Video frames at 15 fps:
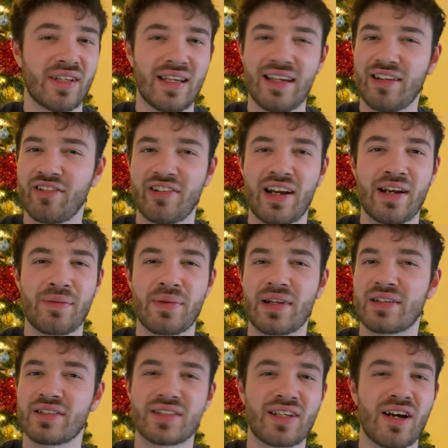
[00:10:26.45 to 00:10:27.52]
incredible. I
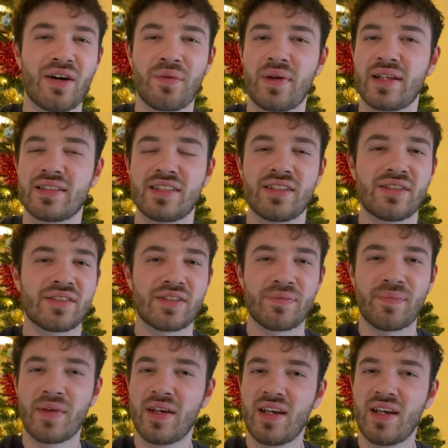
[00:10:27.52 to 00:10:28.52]
just can't wait to use them.